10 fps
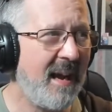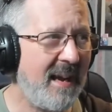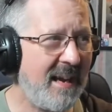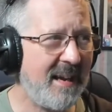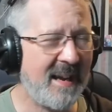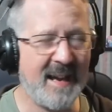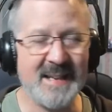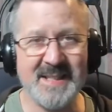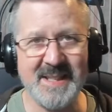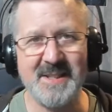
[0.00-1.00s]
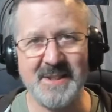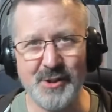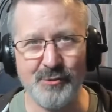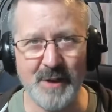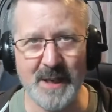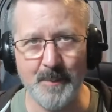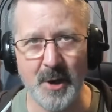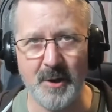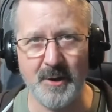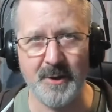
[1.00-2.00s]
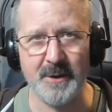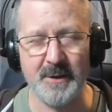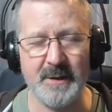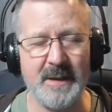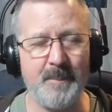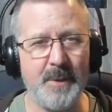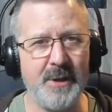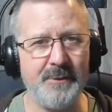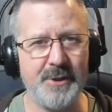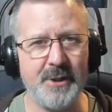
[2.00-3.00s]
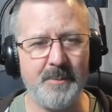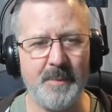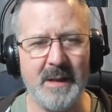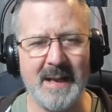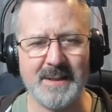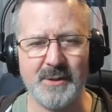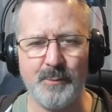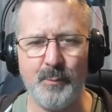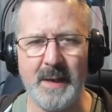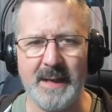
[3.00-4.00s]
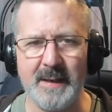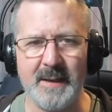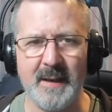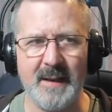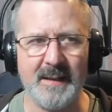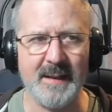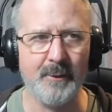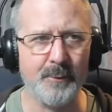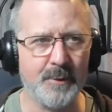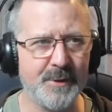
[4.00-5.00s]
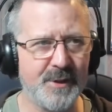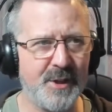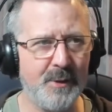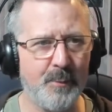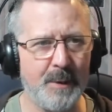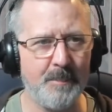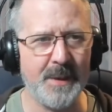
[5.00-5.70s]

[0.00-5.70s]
I I did a stream on um, YouTube last week, uh, Guild Wars Two One,